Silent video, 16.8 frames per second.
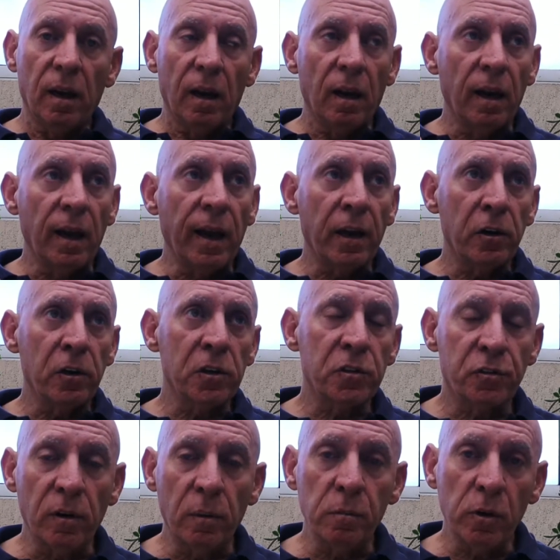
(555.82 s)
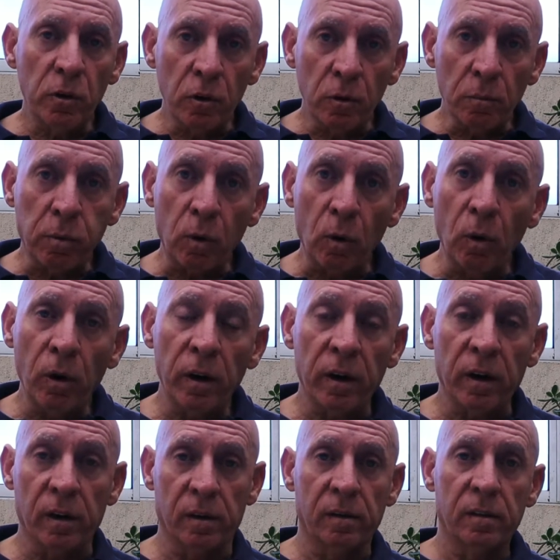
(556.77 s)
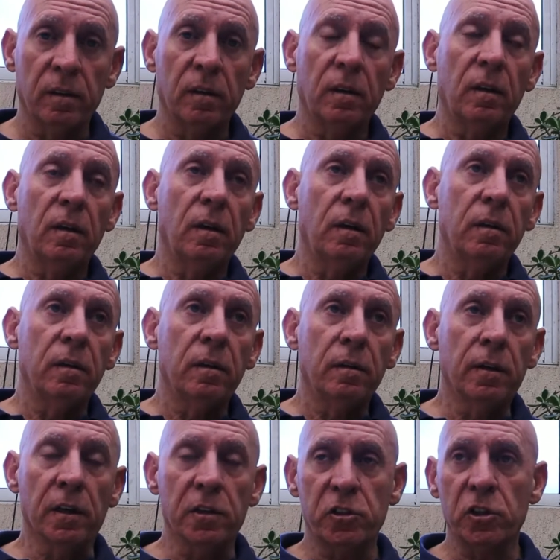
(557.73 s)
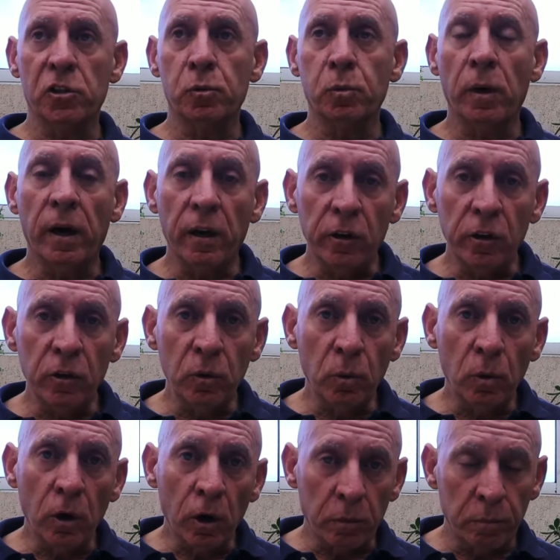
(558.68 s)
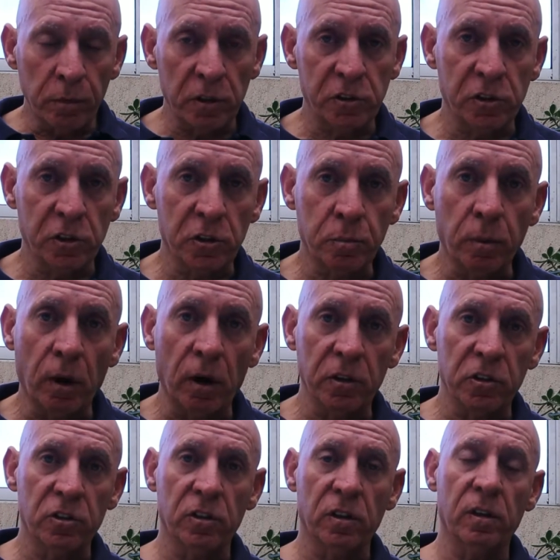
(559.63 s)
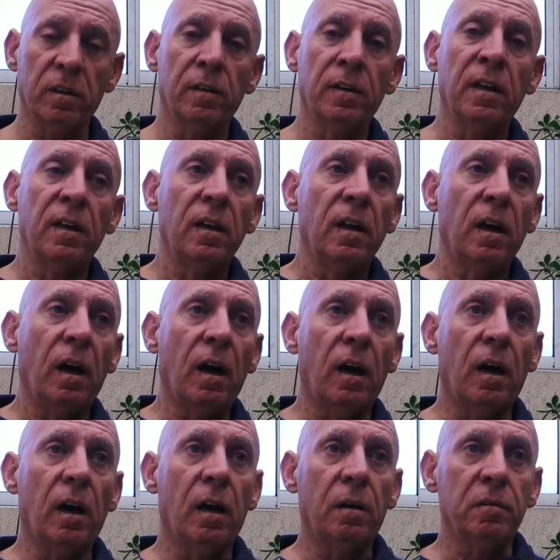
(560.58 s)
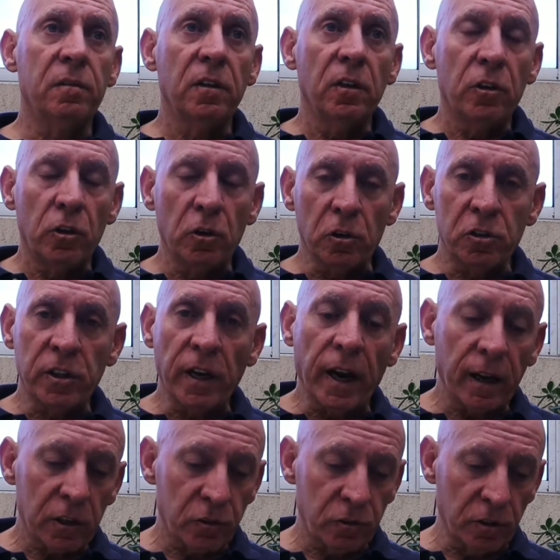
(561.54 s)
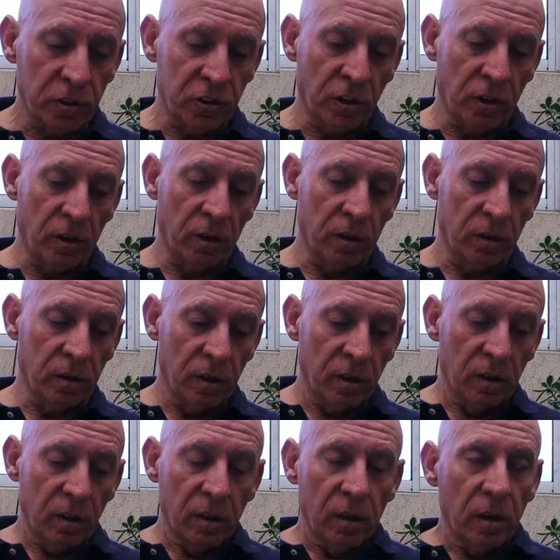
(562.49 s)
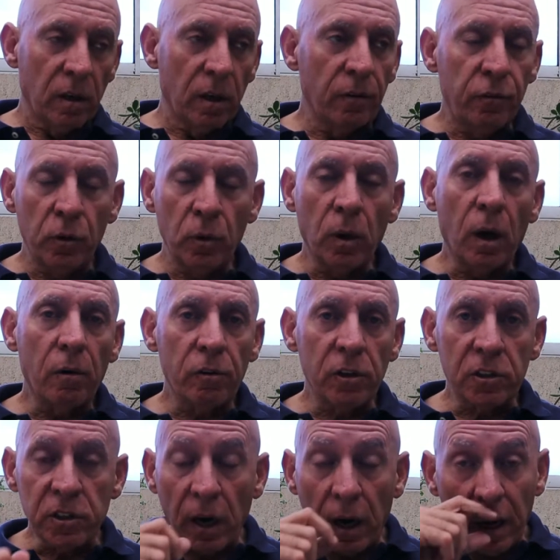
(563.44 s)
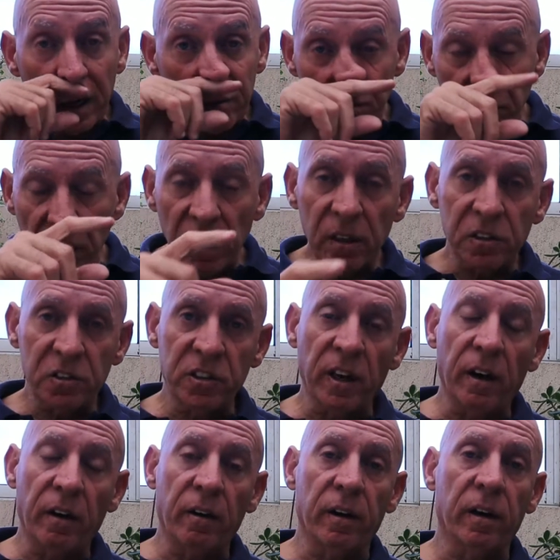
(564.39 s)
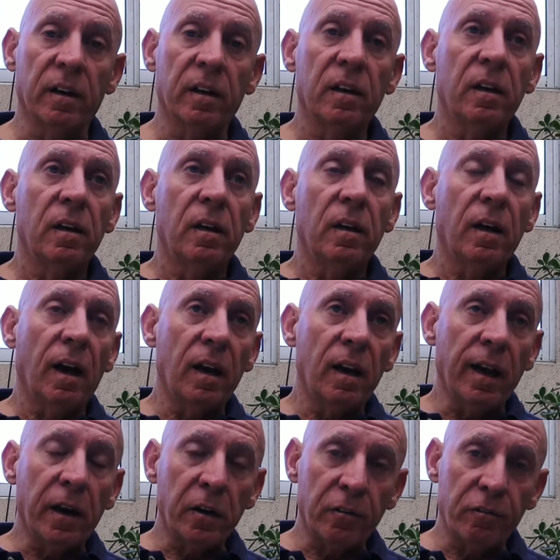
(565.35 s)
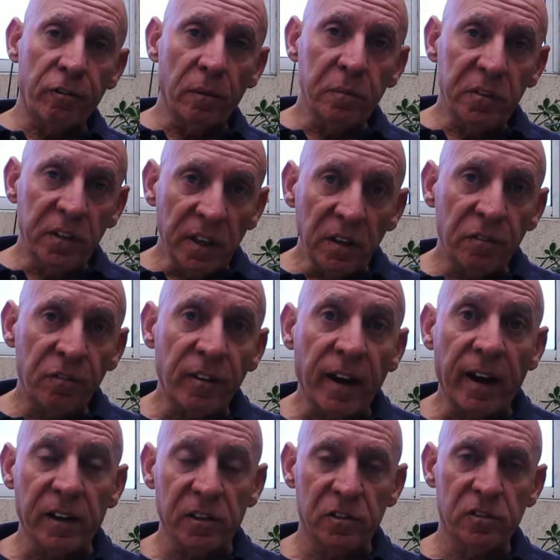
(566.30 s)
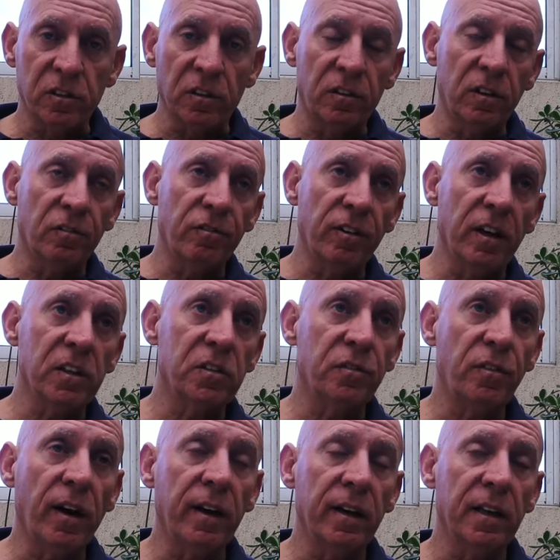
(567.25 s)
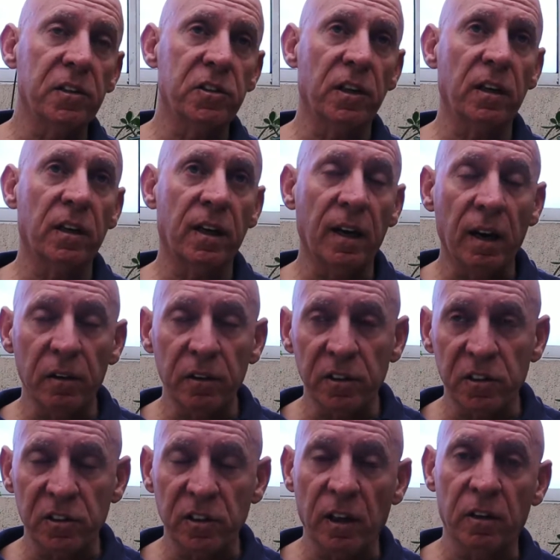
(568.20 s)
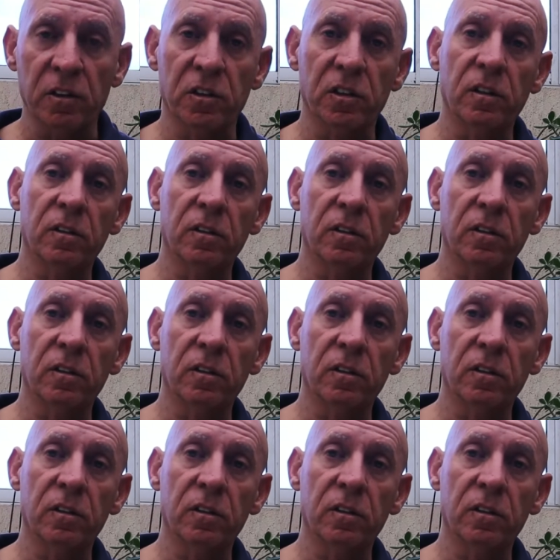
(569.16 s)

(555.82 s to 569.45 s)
letters from your employer. This is where you work, Mr. Sponsor. Your tax return. If you are retired military, a letter from DFAS, the Defense Finance and Accounting Center,